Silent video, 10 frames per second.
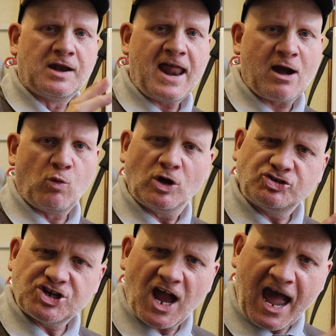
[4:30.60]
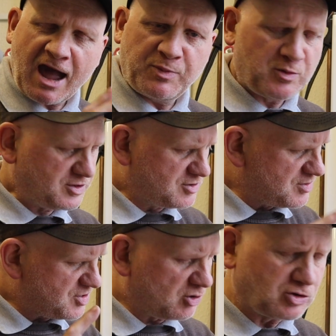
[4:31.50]
Now, once you're happy with the
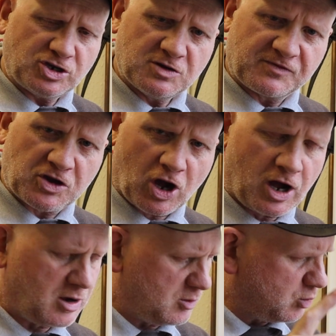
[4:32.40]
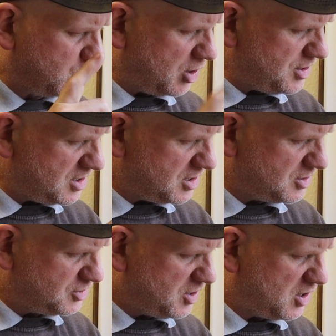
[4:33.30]
result you've got, what you
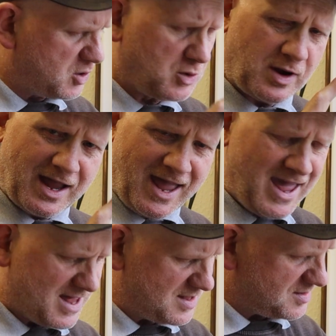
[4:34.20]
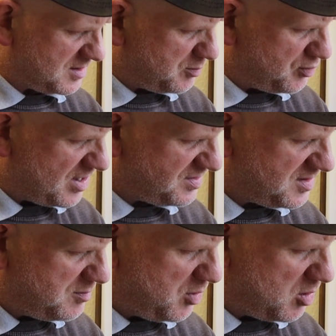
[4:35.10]
can do is press
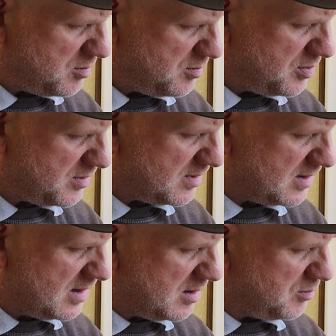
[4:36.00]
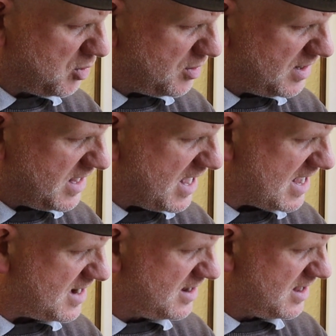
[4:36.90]
the pump button
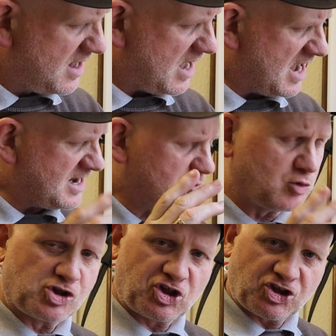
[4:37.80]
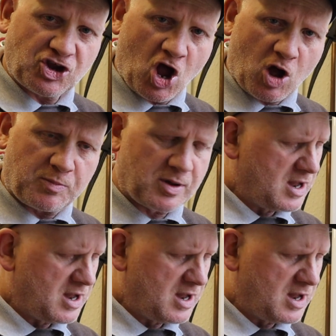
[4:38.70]
again and it will stop.